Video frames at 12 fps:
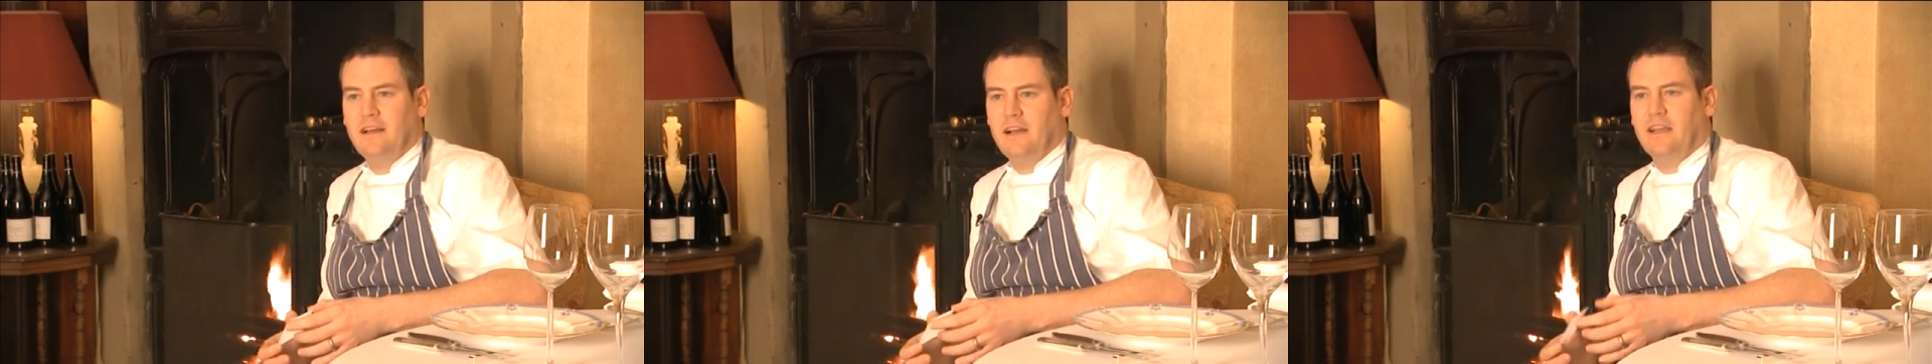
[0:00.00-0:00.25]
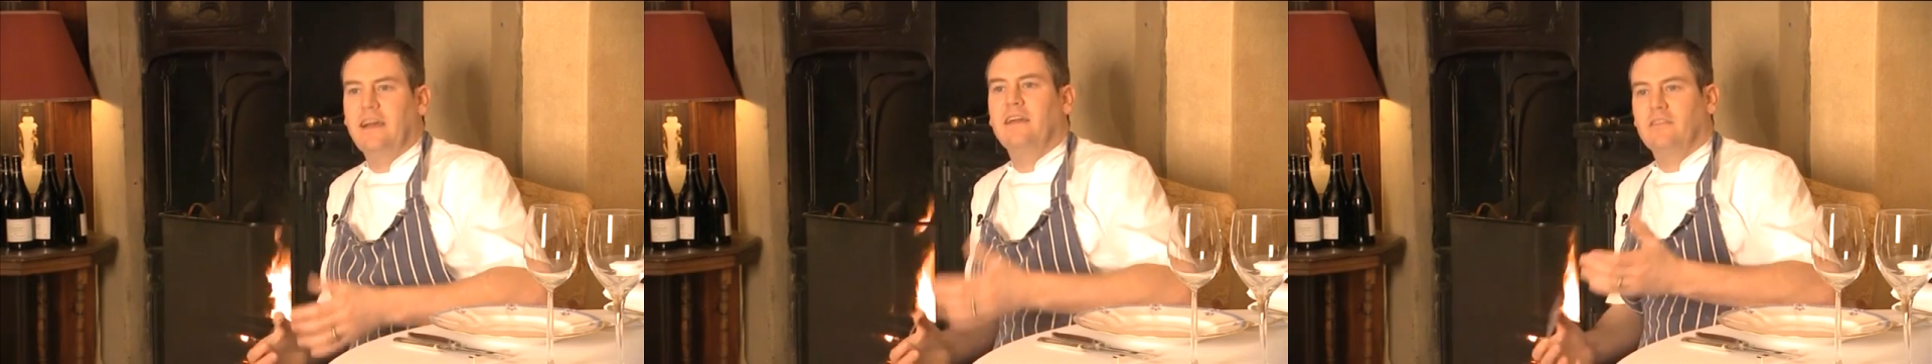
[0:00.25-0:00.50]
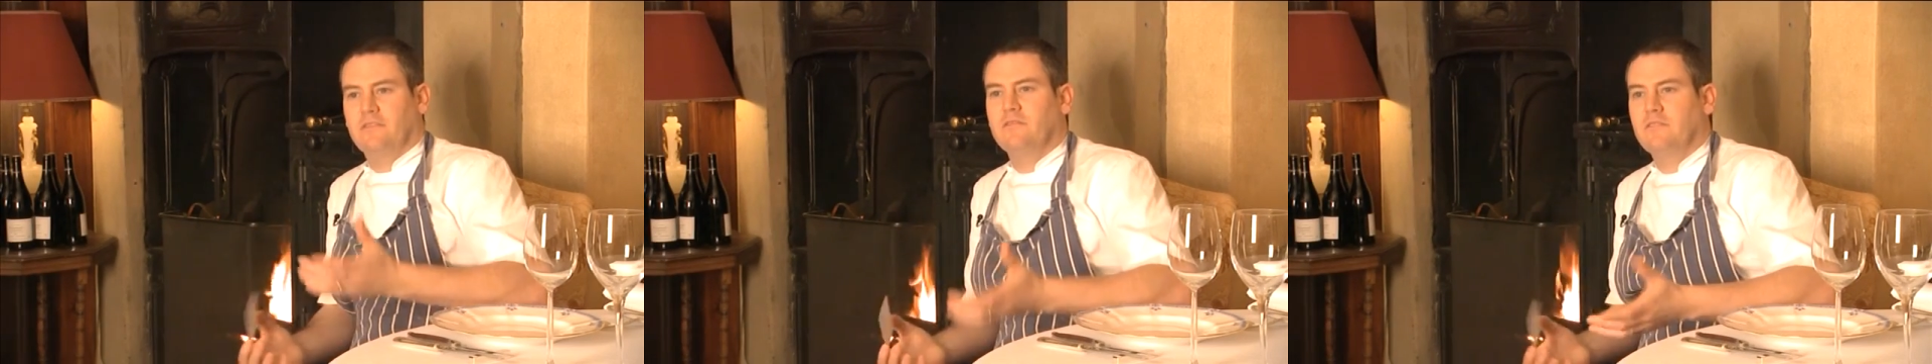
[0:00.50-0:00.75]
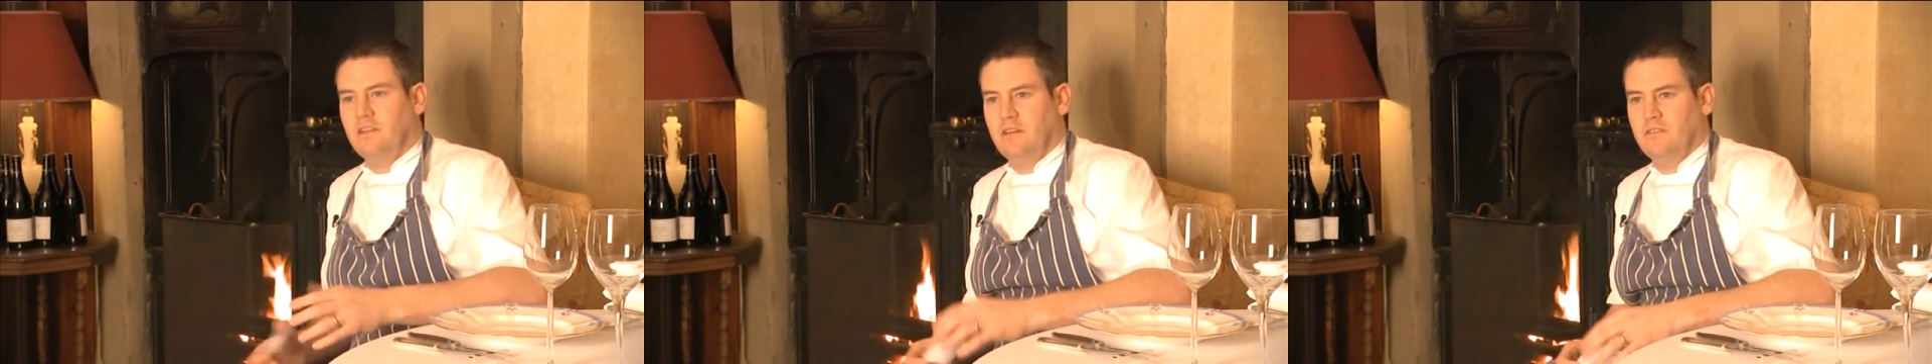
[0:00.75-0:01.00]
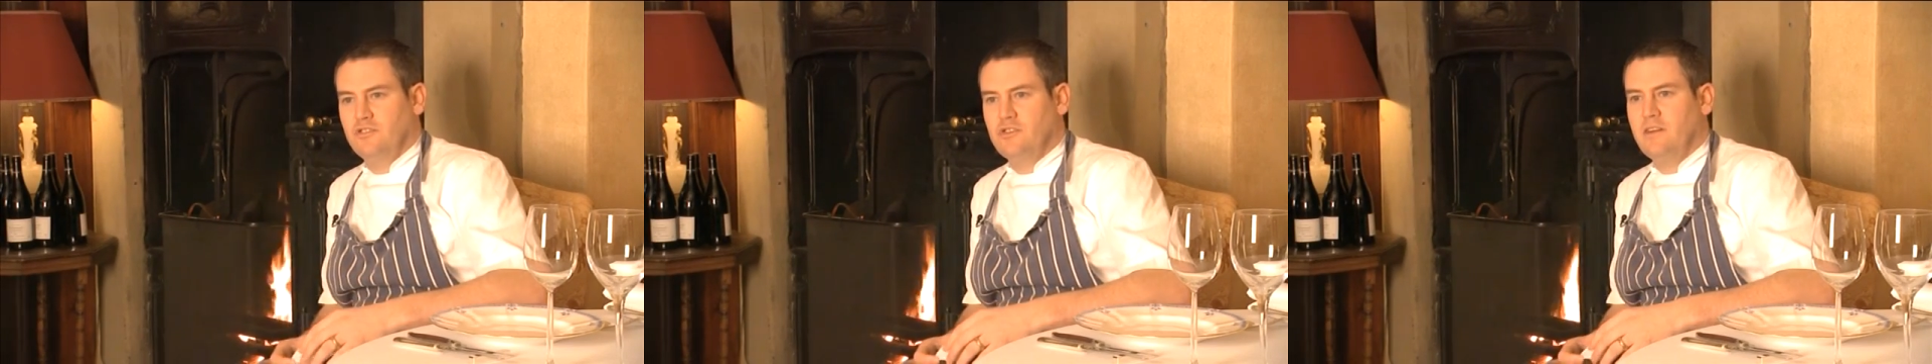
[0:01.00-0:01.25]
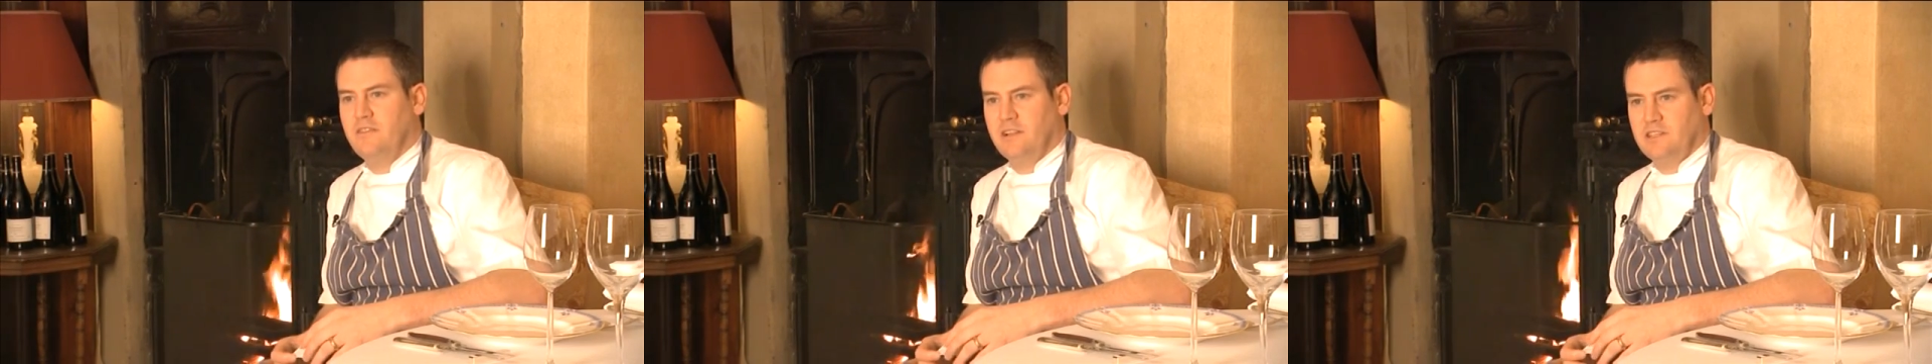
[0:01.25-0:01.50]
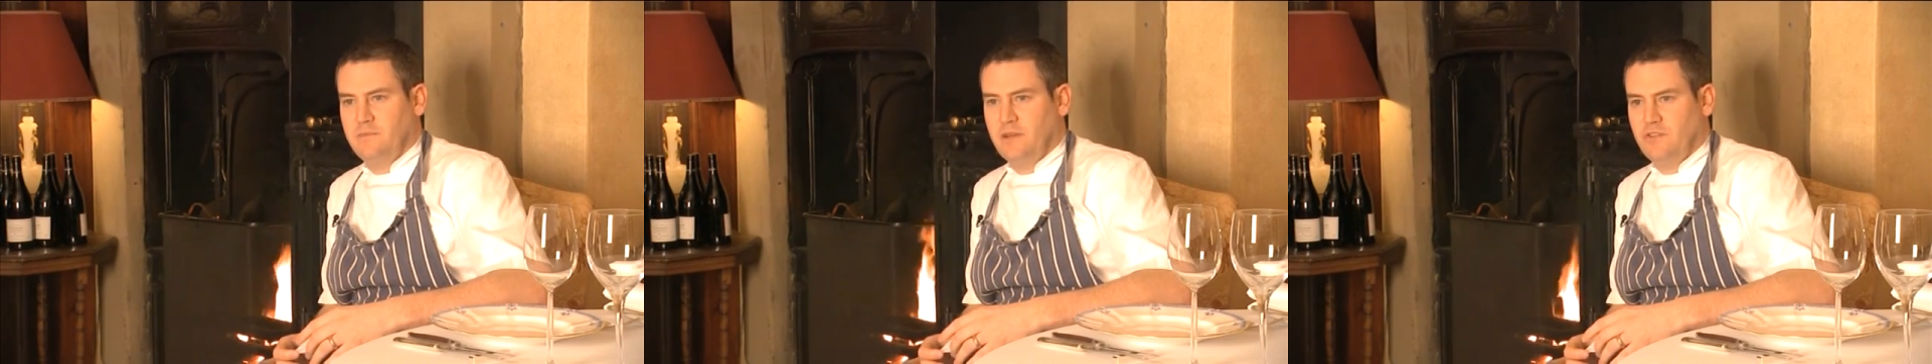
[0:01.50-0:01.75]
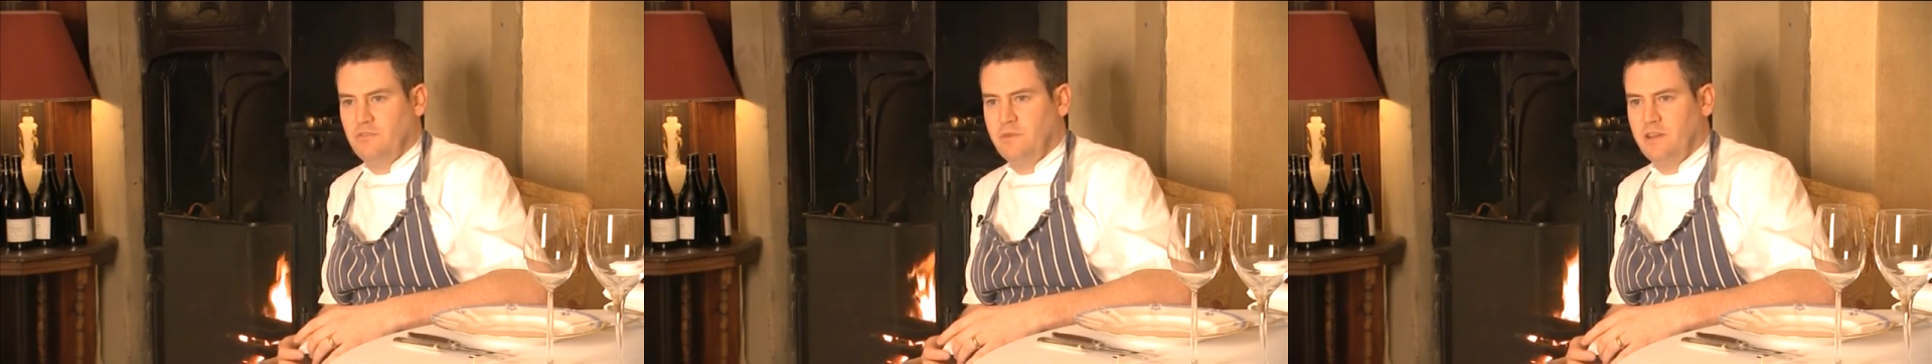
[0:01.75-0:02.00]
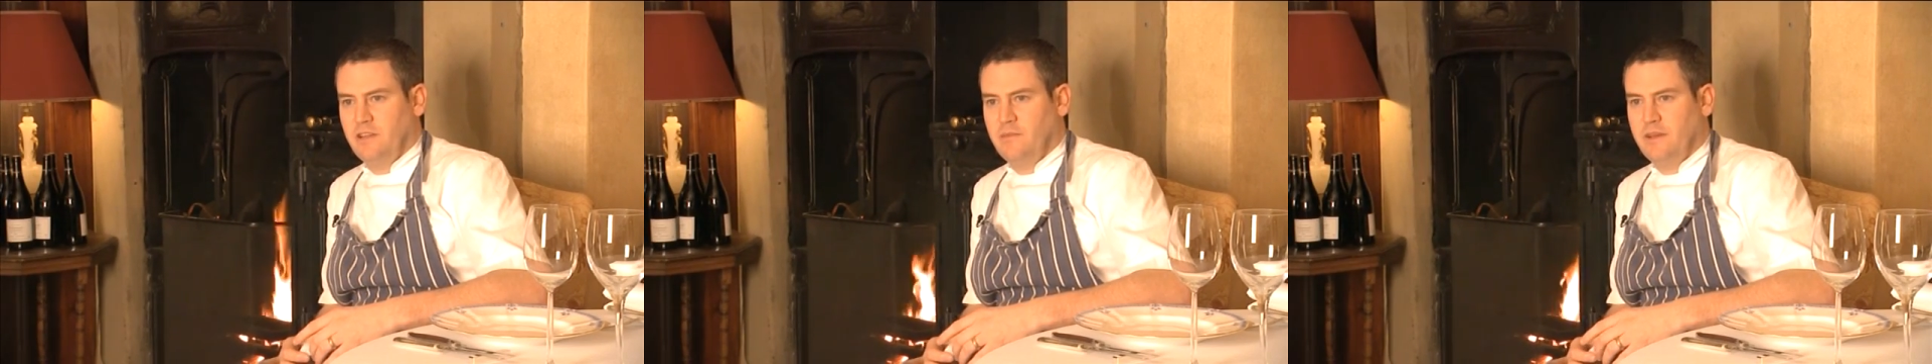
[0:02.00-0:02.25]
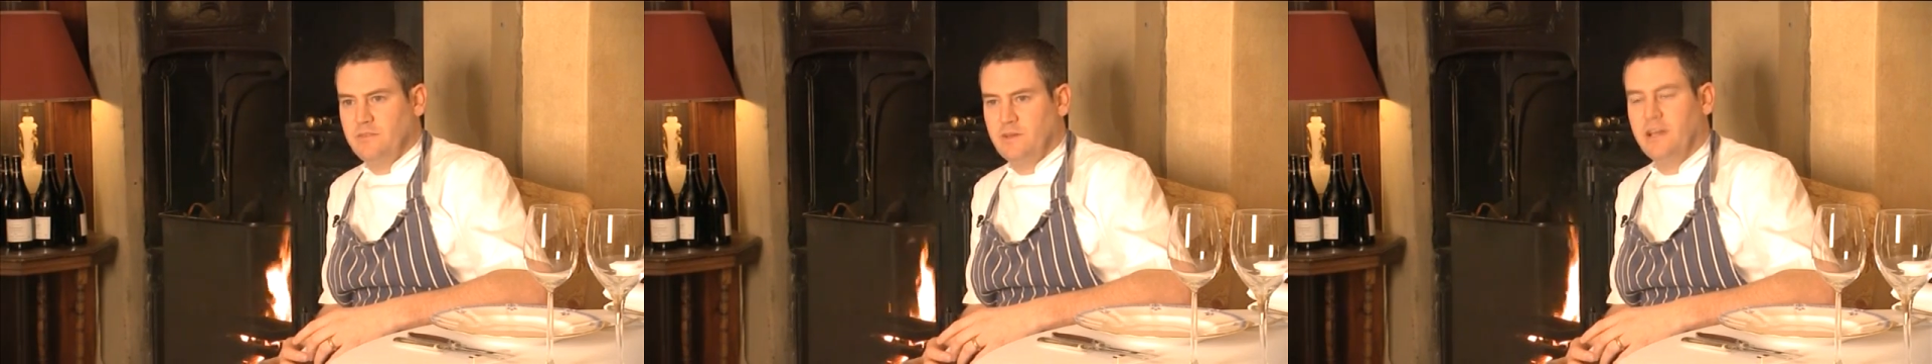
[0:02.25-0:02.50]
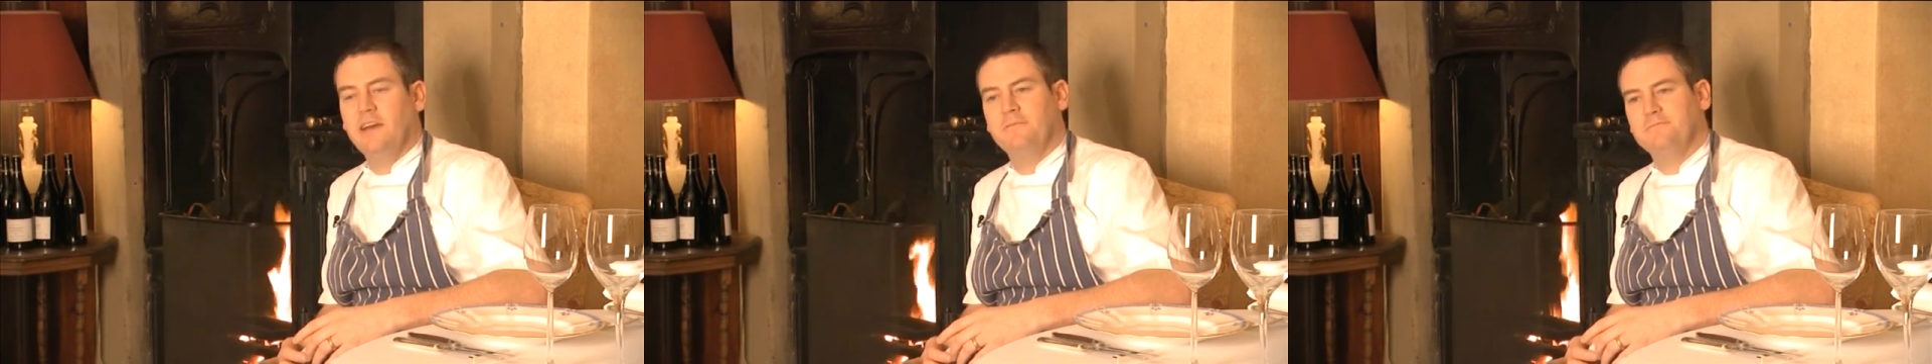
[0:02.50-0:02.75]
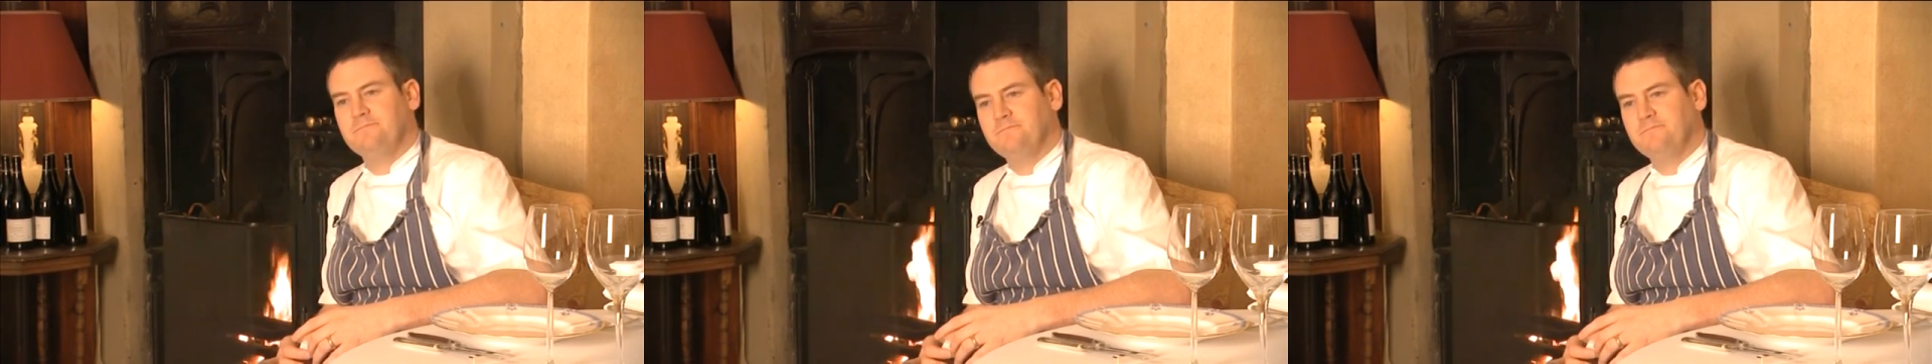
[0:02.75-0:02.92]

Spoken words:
Again, you know, travelling to make sure we get the best we can.